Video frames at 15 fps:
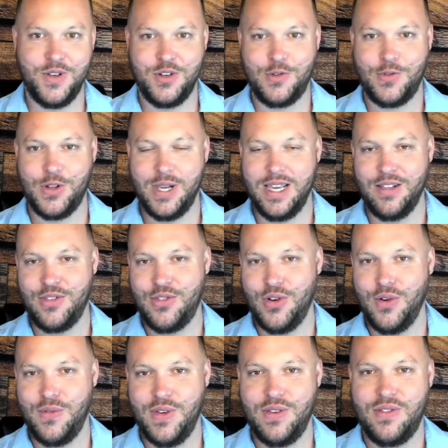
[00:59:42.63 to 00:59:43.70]
filleting
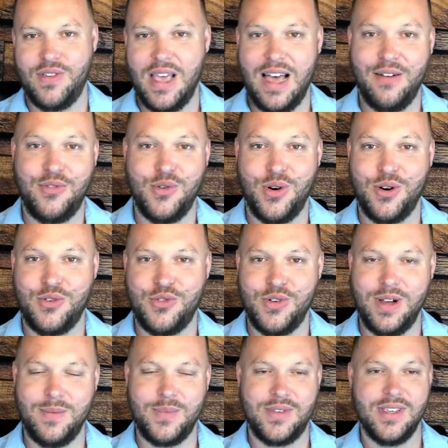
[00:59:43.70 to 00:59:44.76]
service after our
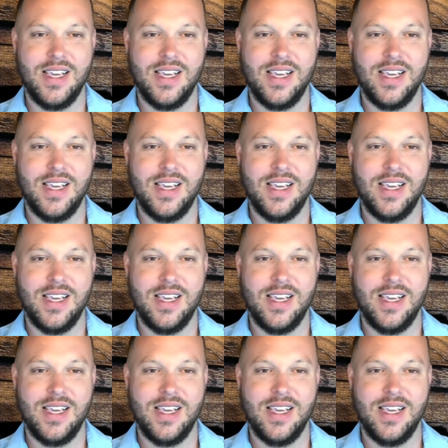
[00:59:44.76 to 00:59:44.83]
trips,